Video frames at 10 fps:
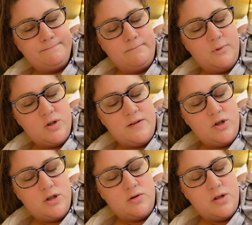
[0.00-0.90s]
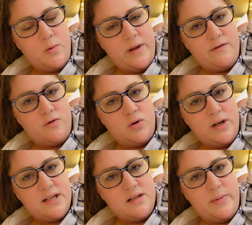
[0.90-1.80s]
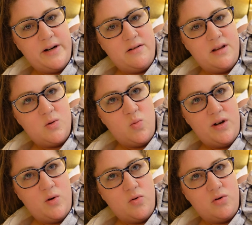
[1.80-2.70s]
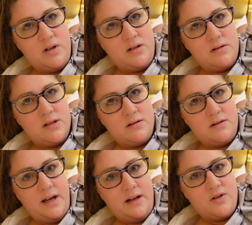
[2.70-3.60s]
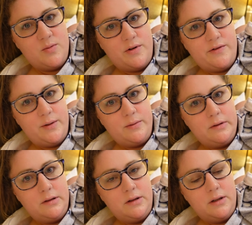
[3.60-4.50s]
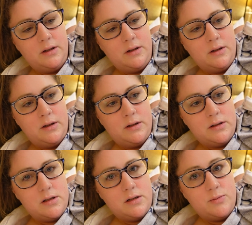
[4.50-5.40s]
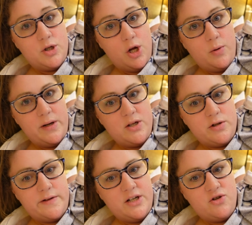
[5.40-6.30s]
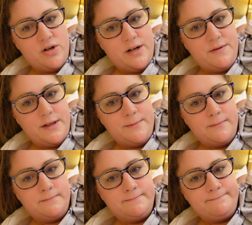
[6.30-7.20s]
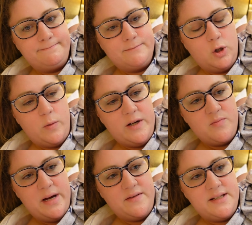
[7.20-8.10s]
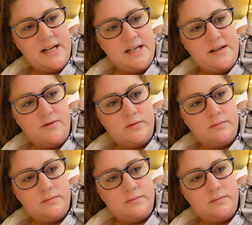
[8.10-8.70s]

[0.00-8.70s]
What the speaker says: Plus I've just looked at the weather forecast and apparently there's wind warnings again tomorrow. So I'm just hoping it's alright to drive in. Otherwise I might have to stay in Devon.